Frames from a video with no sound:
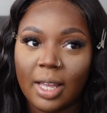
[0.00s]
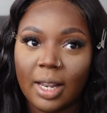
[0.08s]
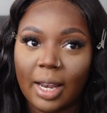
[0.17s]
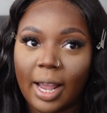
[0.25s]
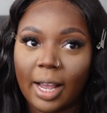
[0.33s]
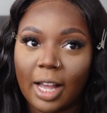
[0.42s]

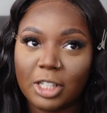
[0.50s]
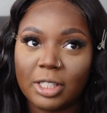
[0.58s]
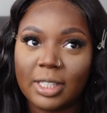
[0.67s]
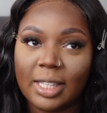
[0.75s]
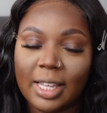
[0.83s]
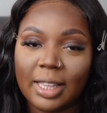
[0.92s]
like I
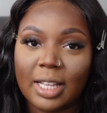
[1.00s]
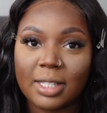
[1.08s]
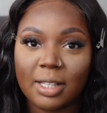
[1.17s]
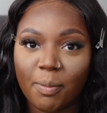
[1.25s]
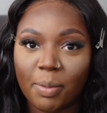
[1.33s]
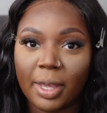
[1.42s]
just think there's
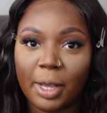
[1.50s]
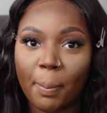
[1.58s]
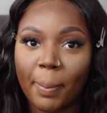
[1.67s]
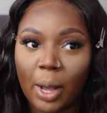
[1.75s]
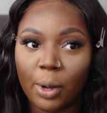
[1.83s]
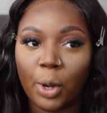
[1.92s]
something
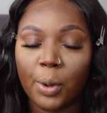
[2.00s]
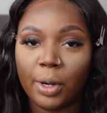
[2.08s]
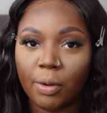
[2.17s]
about going